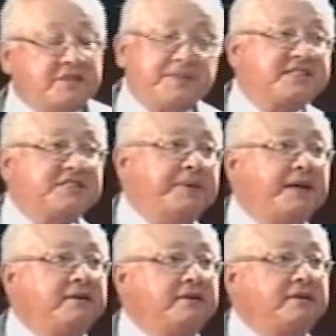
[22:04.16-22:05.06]
Mr.
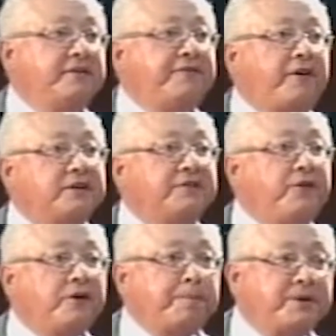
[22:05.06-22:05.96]
Speaker, the
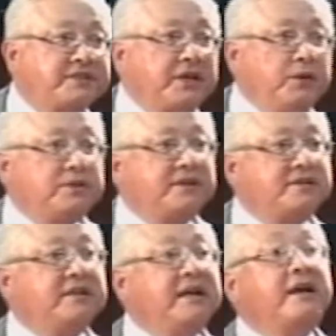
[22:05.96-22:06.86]
44 prosecutors,
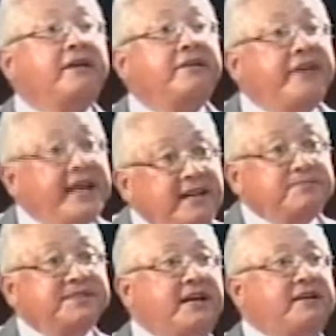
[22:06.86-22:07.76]
they
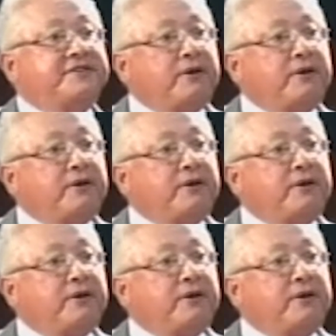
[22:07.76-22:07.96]
themselves are